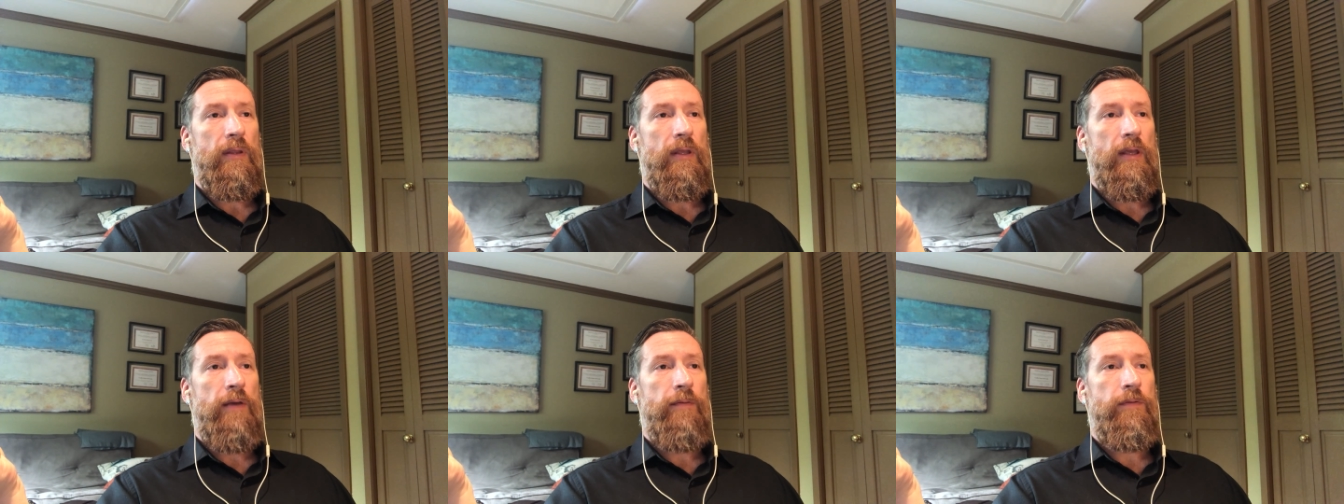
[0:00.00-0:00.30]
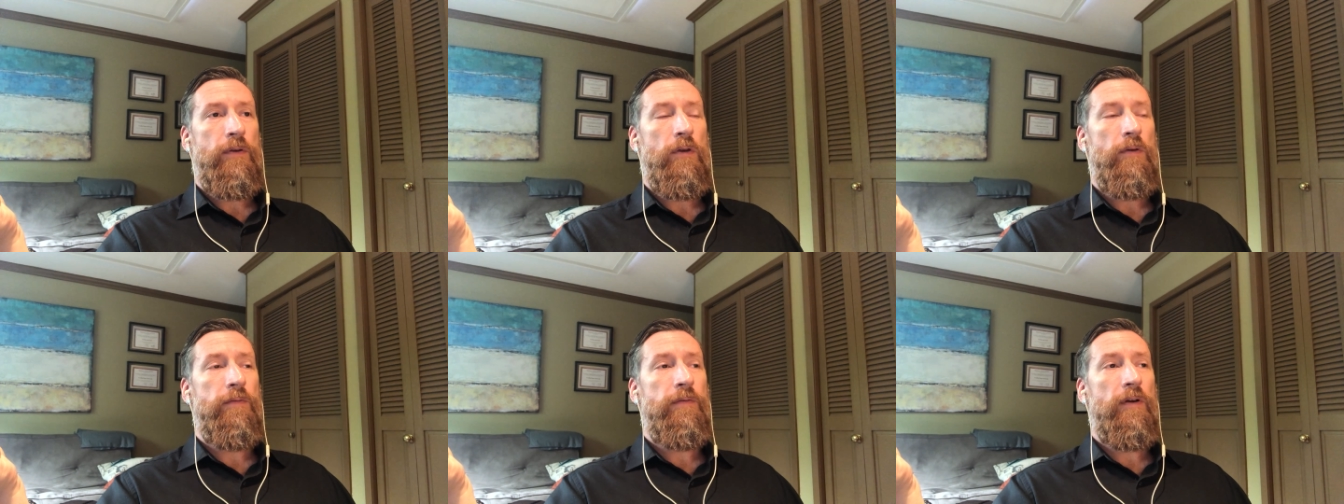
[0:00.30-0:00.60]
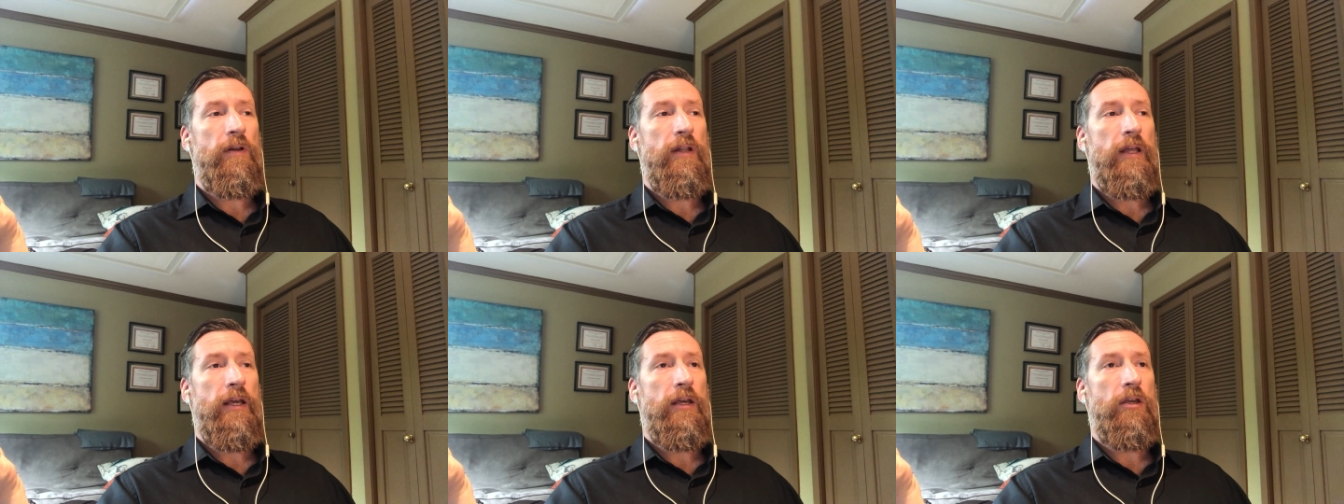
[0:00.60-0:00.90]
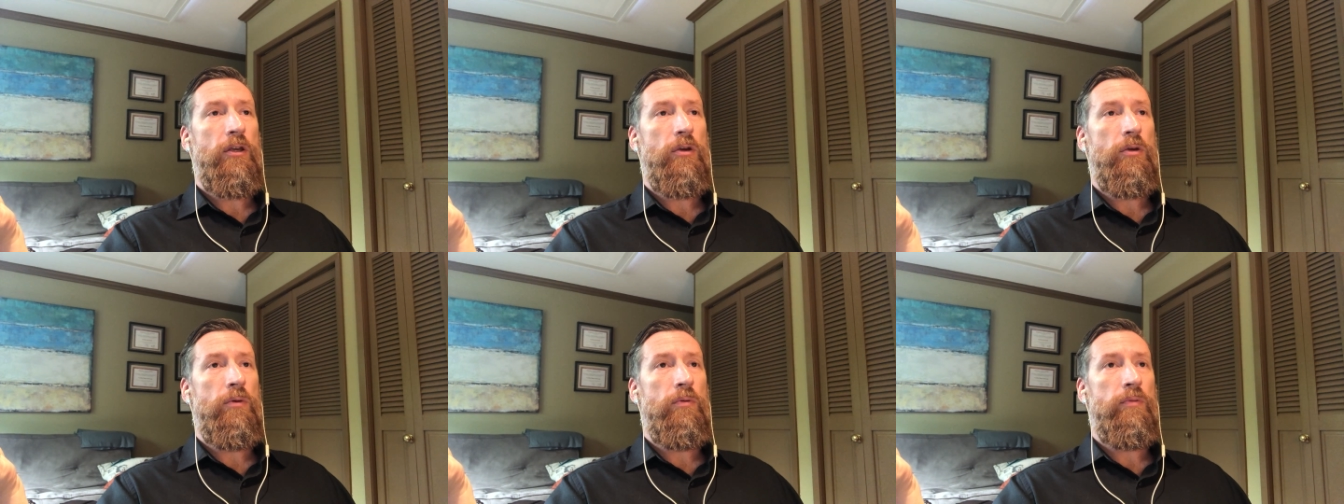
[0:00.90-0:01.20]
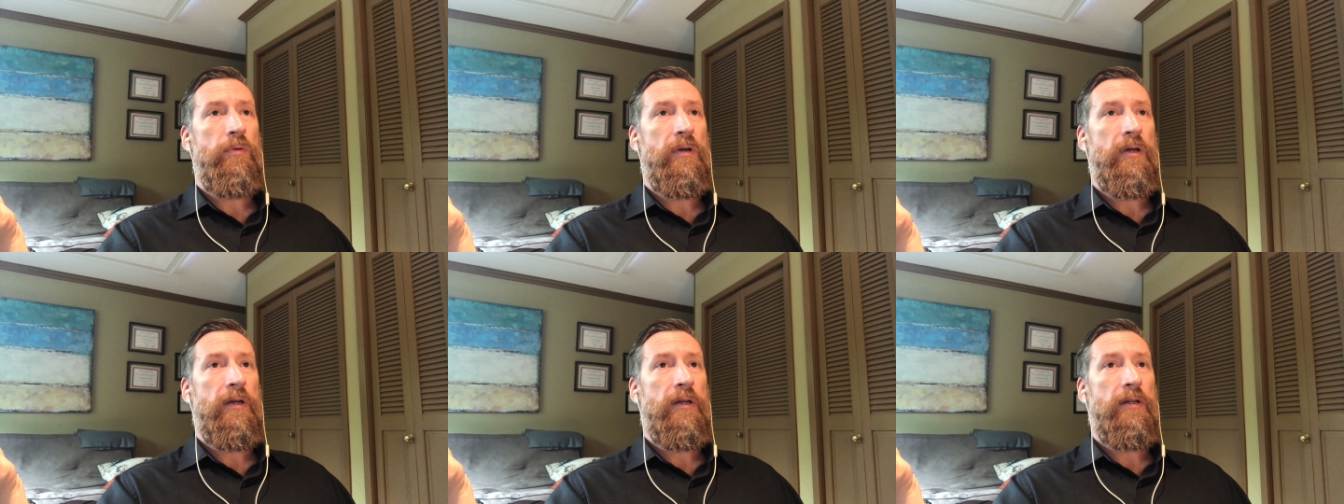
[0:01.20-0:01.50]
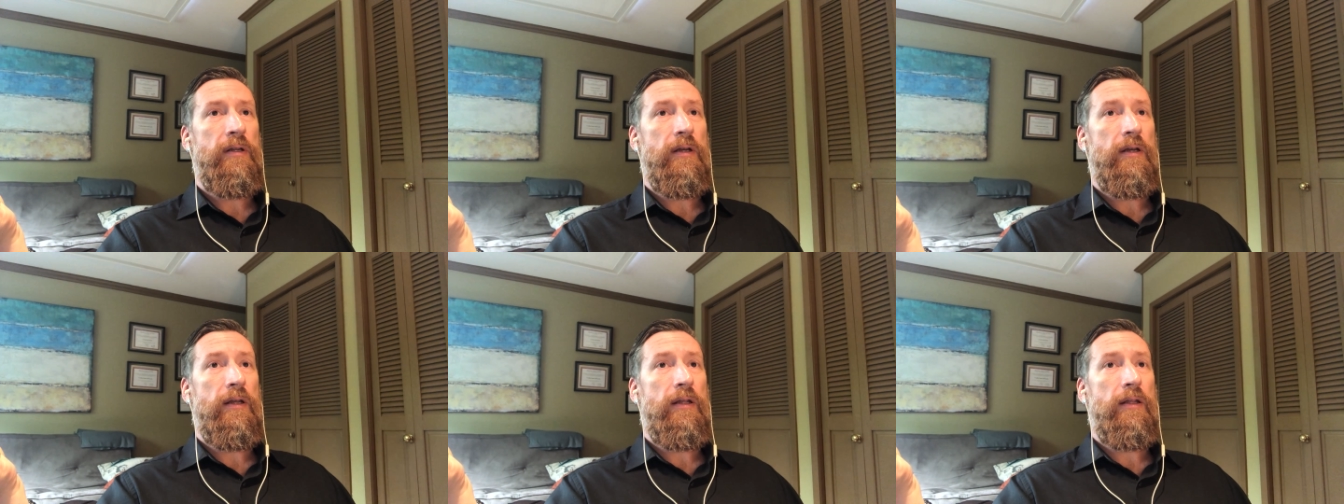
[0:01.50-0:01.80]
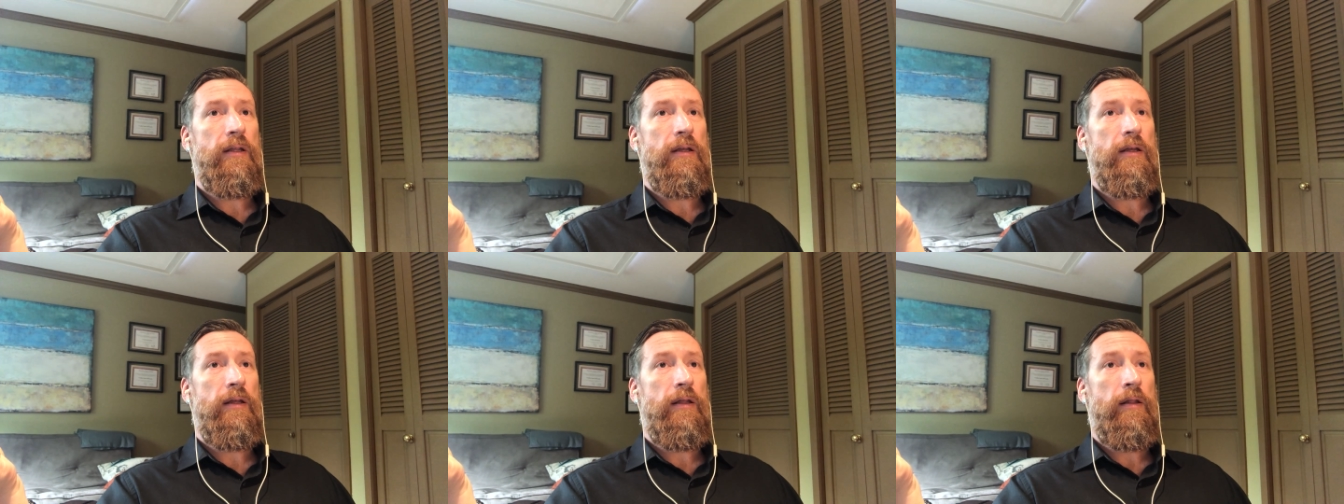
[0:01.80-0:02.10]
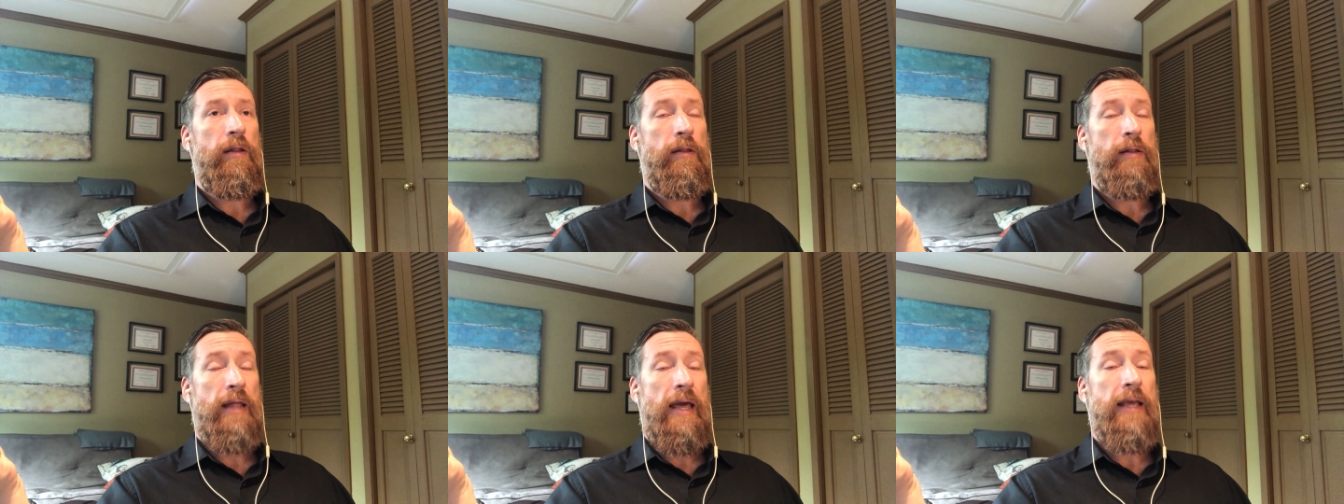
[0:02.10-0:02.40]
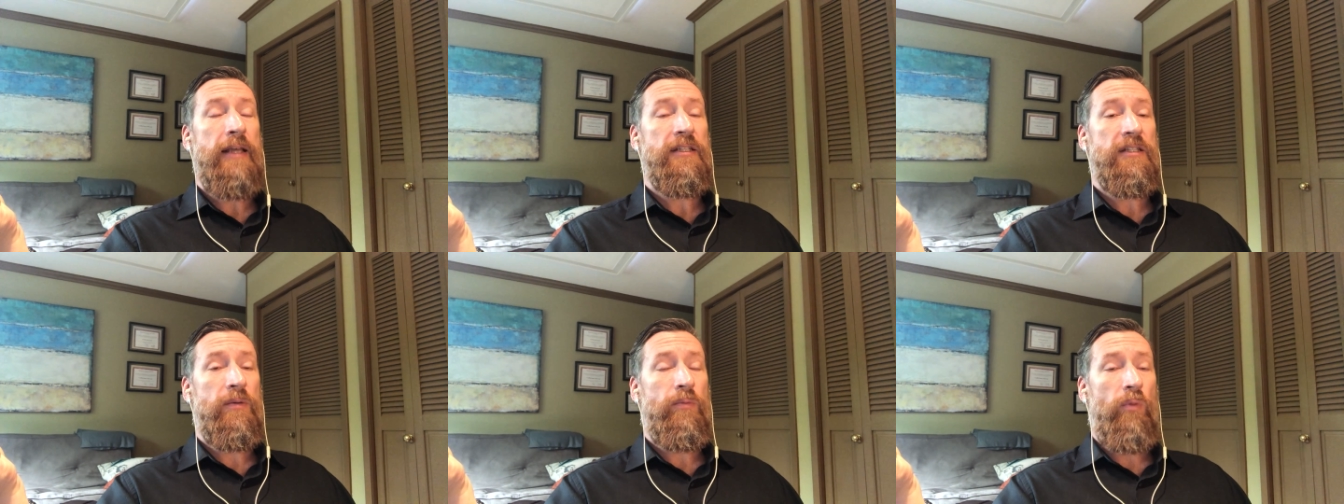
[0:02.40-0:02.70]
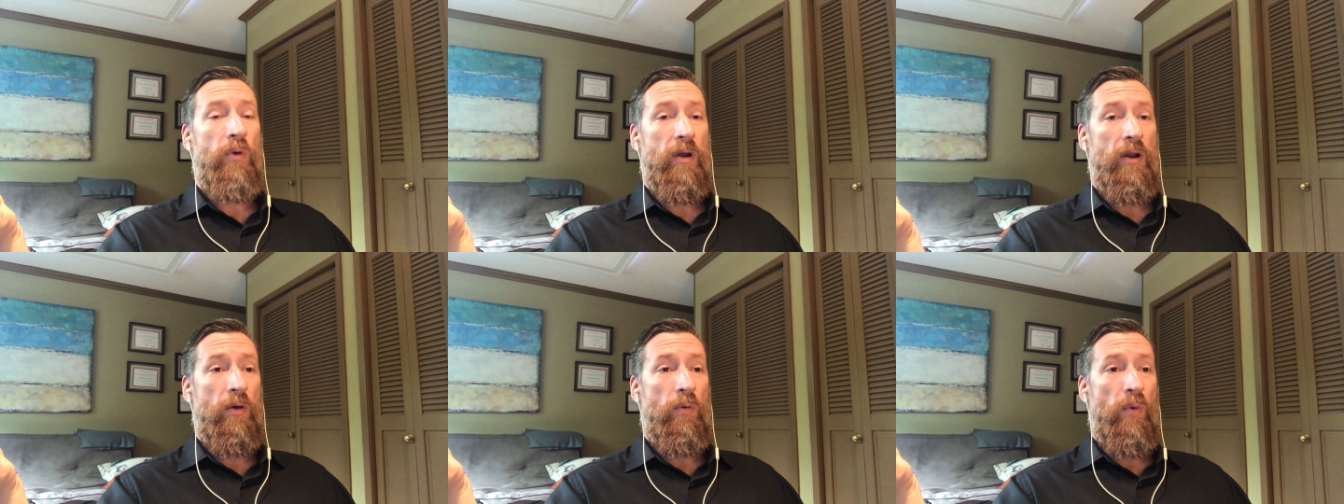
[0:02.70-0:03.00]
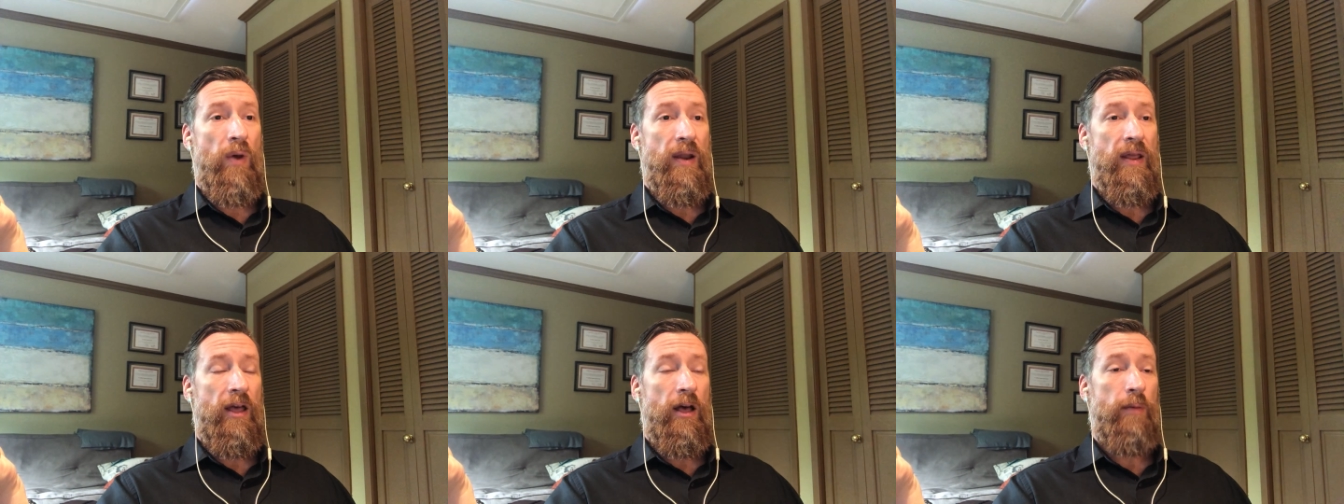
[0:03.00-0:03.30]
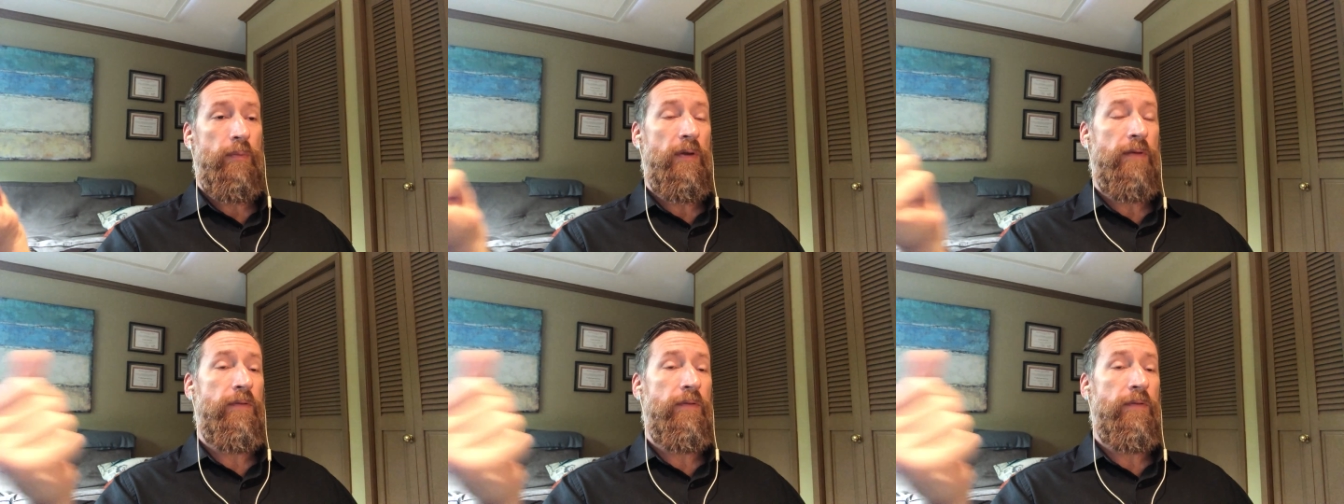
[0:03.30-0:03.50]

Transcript: if you feel like you would like some one-on-one help,